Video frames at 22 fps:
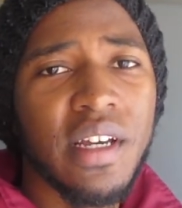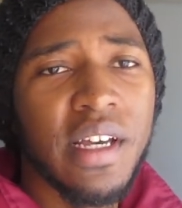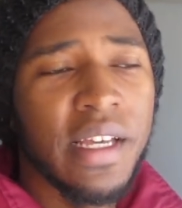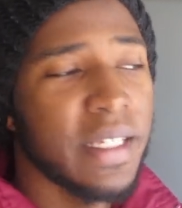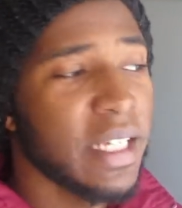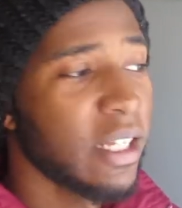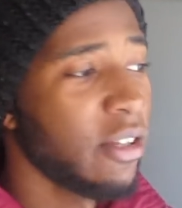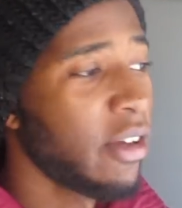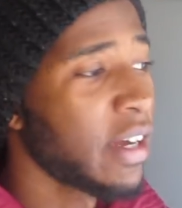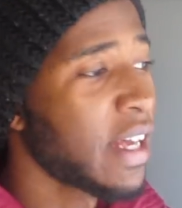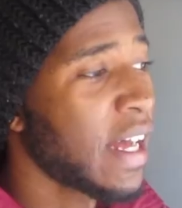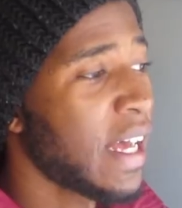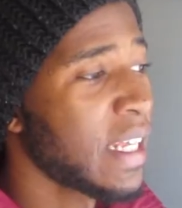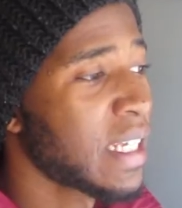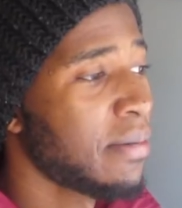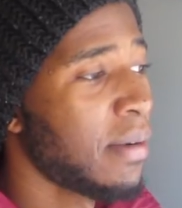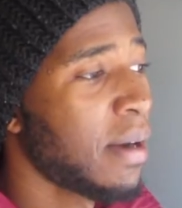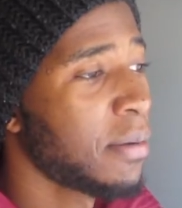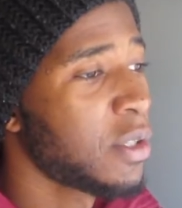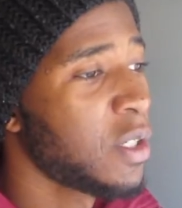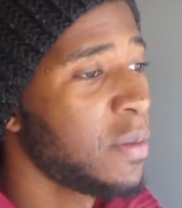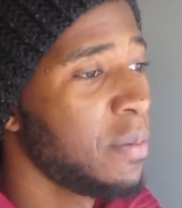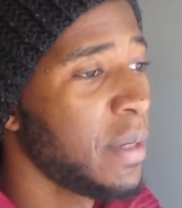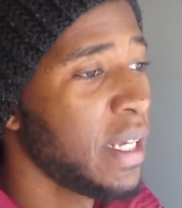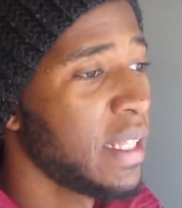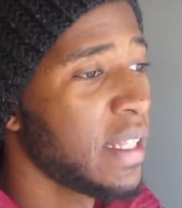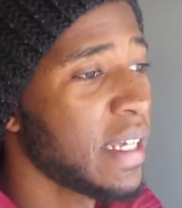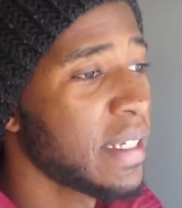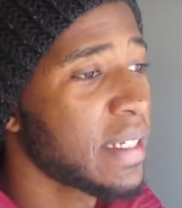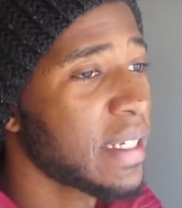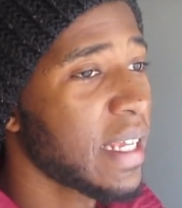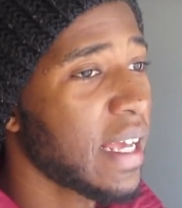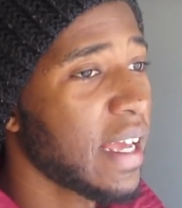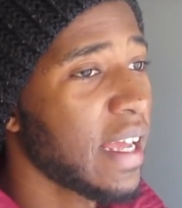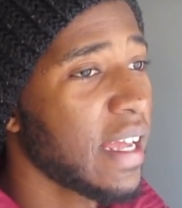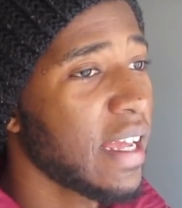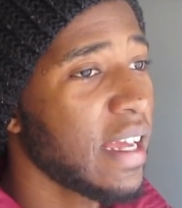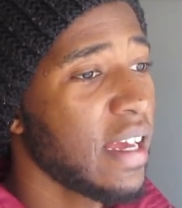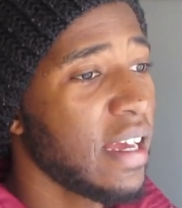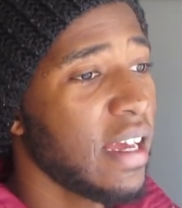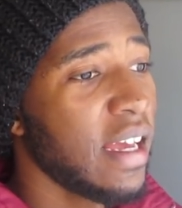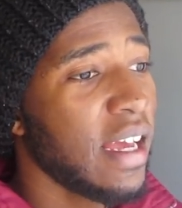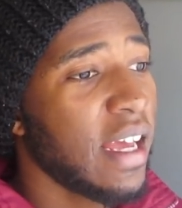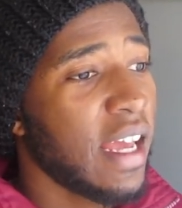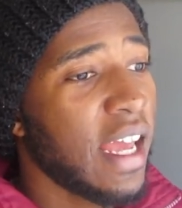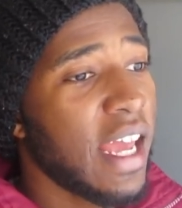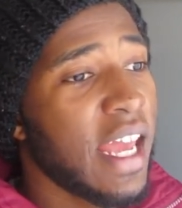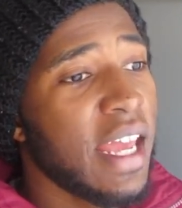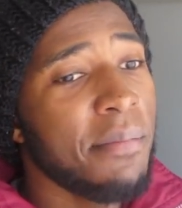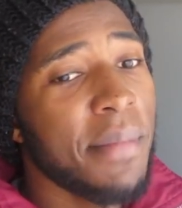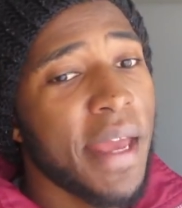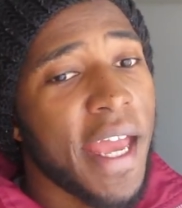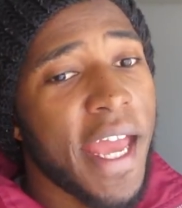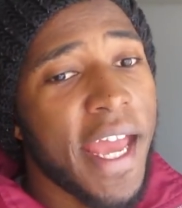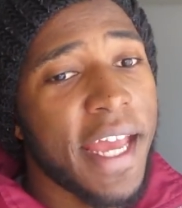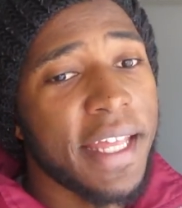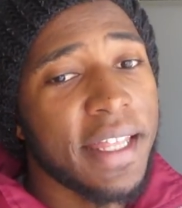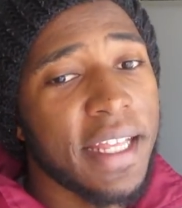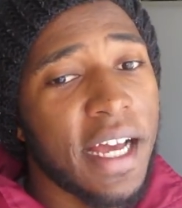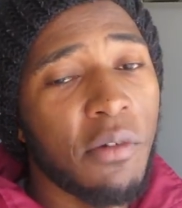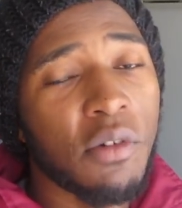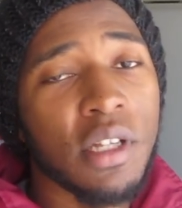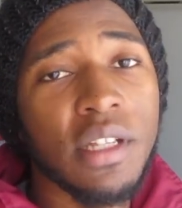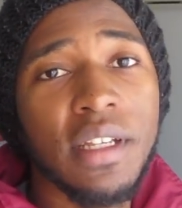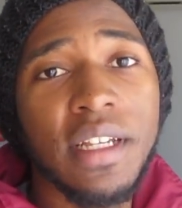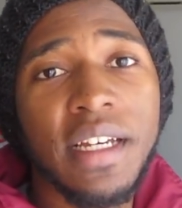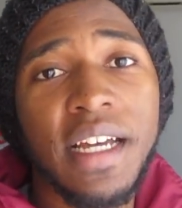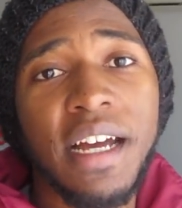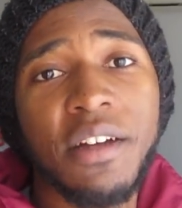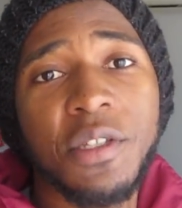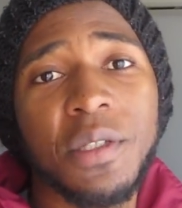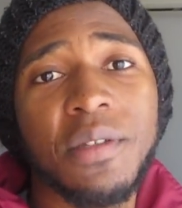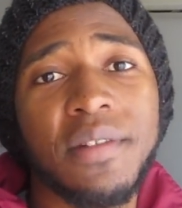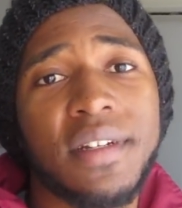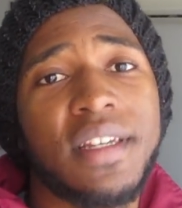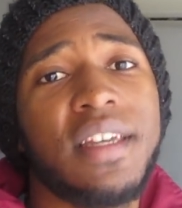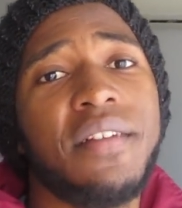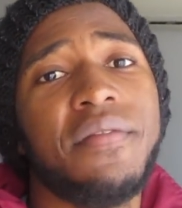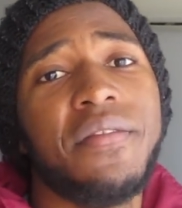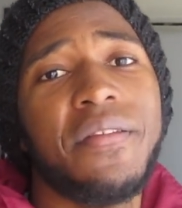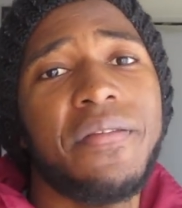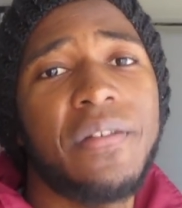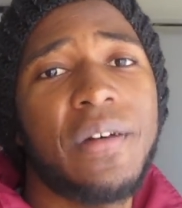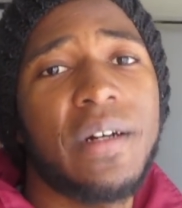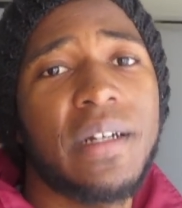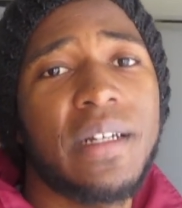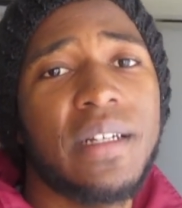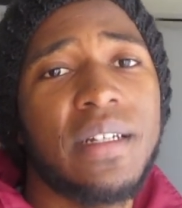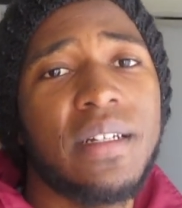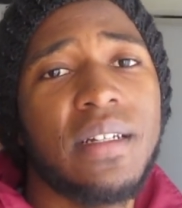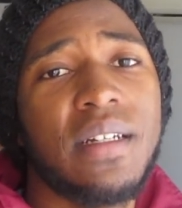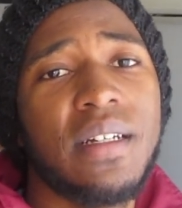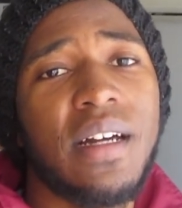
See, a lot of guys come up to me and they say, hey man, I want to learn how to not give a fuck.